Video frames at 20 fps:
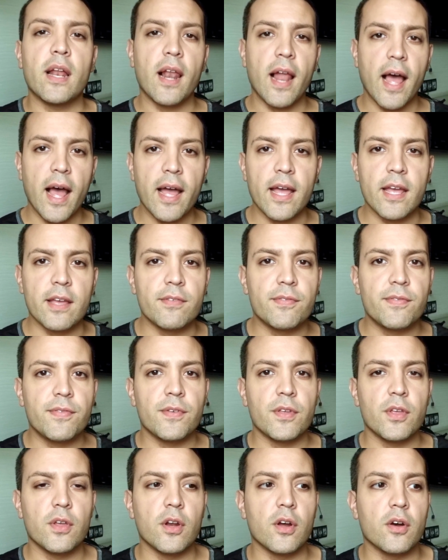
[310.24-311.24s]
life,
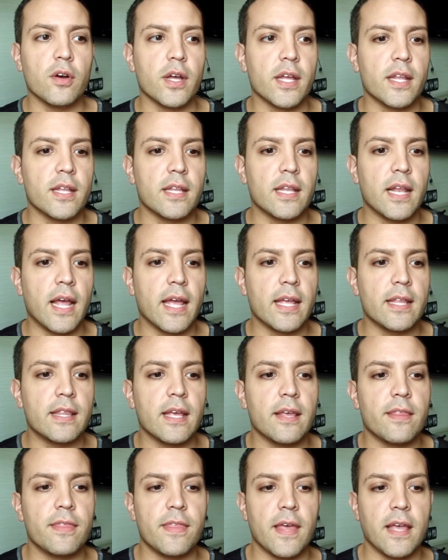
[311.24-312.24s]
you know, and like
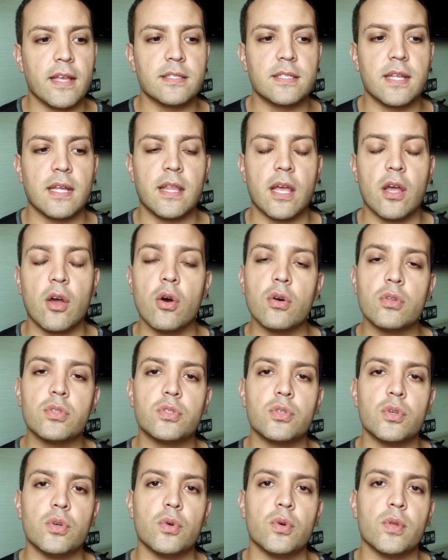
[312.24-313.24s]
the things that they go
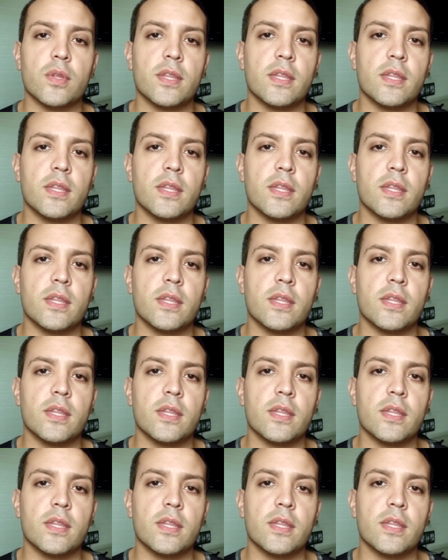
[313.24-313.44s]
through